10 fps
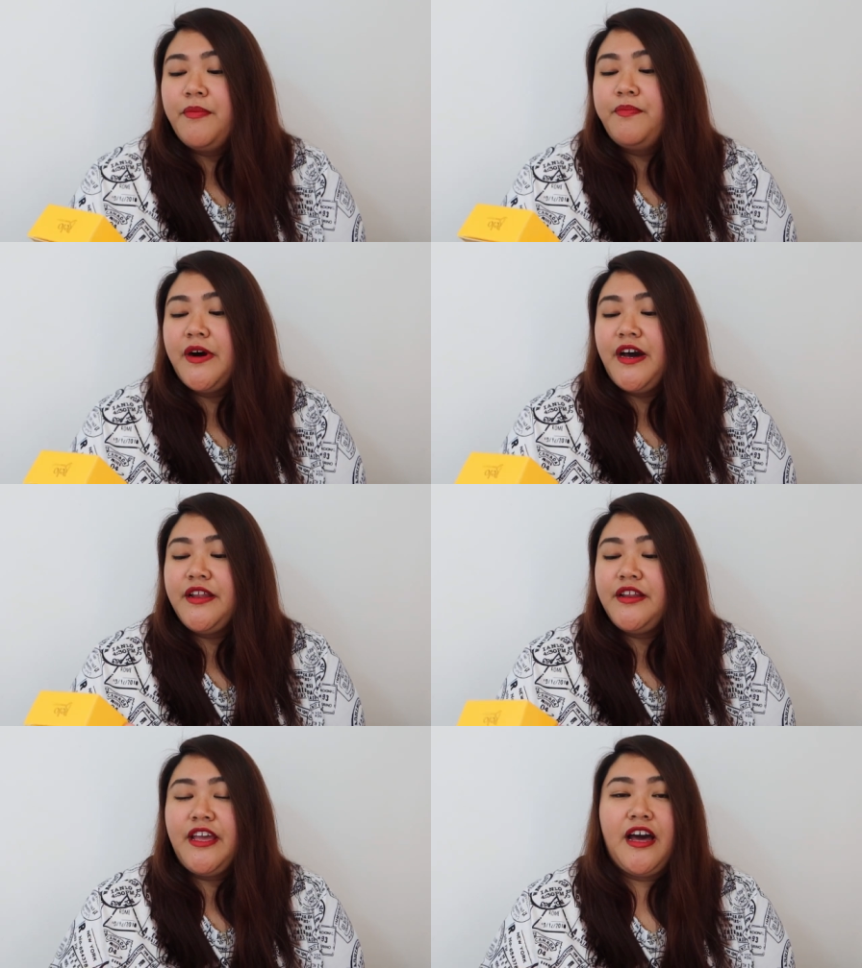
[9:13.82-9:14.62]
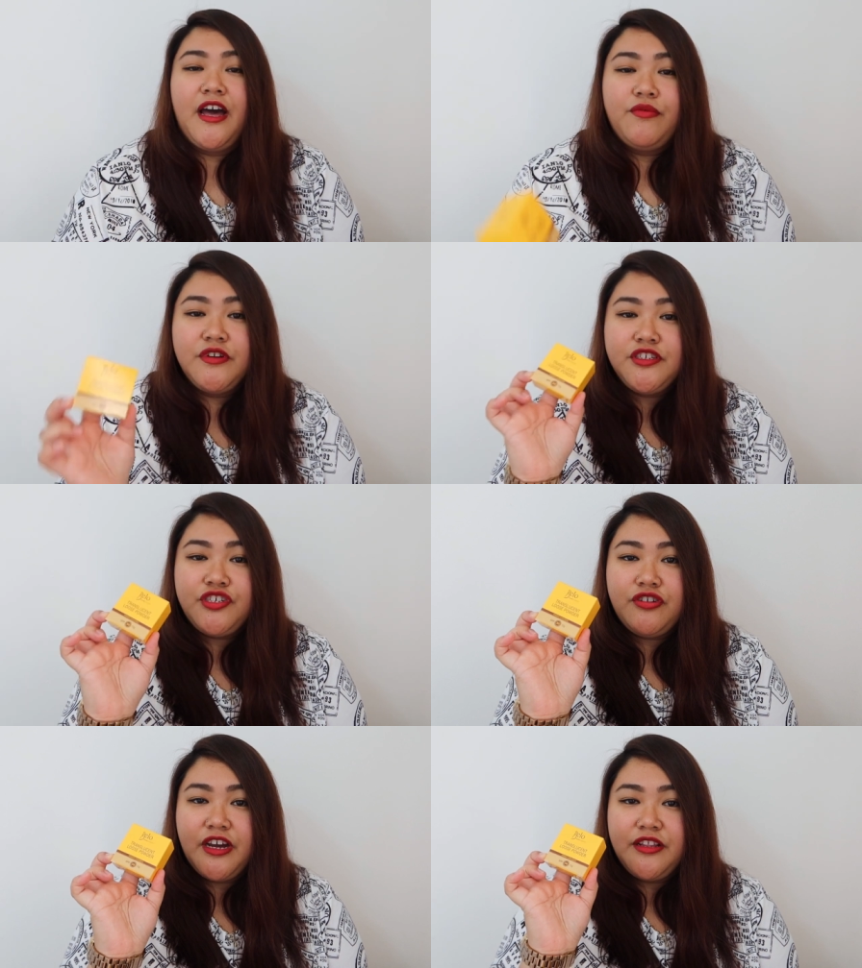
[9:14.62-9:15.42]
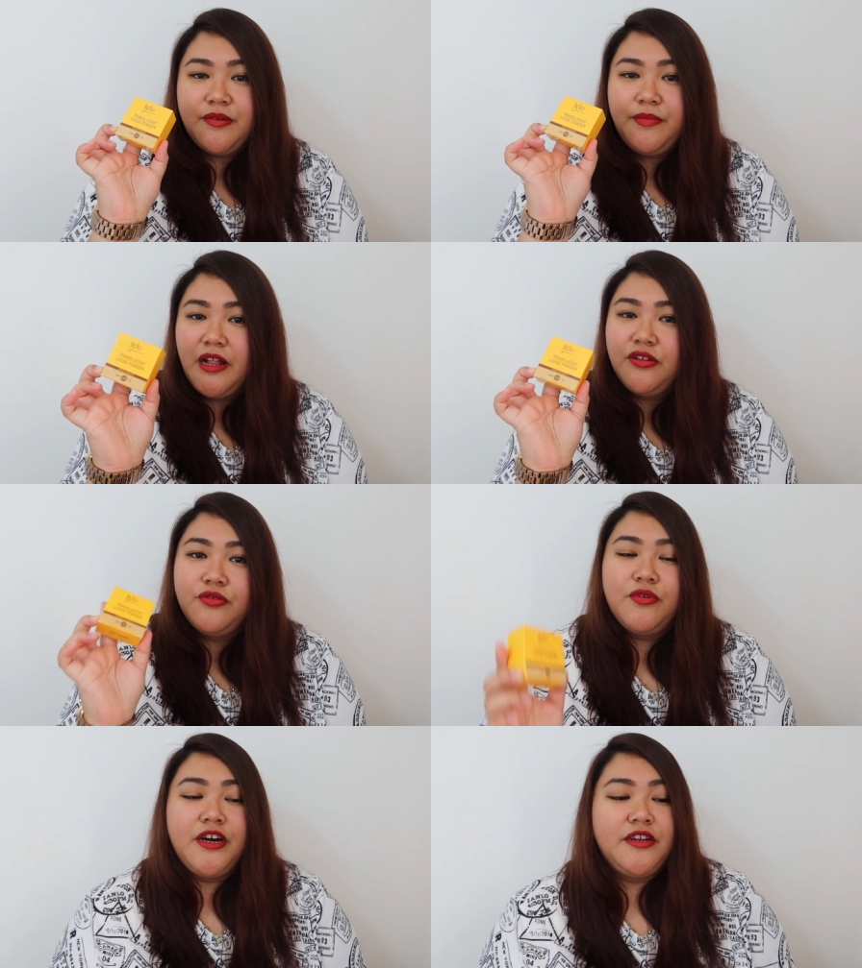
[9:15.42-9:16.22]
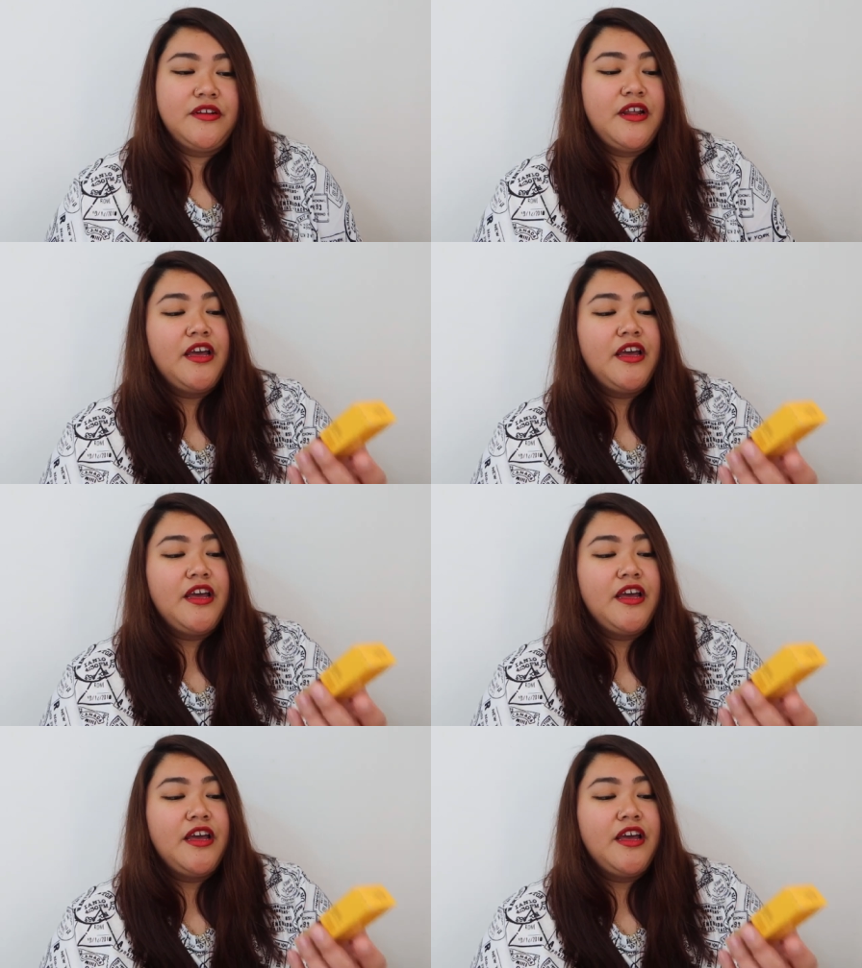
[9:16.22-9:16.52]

but yeah, I want to try the Bello one.